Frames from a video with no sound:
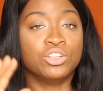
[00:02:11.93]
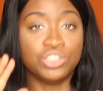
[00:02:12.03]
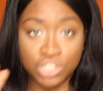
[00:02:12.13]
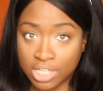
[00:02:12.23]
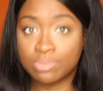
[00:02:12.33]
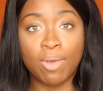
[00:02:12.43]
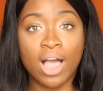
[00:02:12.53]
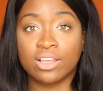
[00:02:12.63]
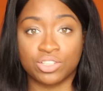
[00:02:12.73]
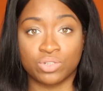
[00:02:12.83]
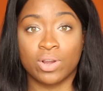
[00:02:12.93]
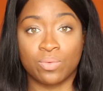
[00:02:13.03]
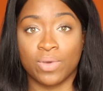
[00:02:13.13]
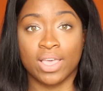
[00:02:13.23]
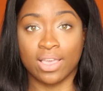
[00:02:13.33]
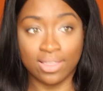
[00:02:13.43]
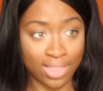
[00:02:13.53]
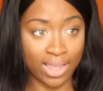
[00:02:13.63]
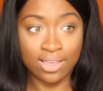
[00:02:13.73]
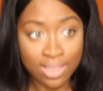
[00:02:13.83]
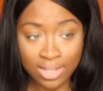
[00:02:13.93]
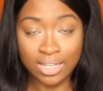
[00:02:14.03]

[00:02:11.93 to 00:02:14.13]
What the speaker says: just buy a straight wig. Like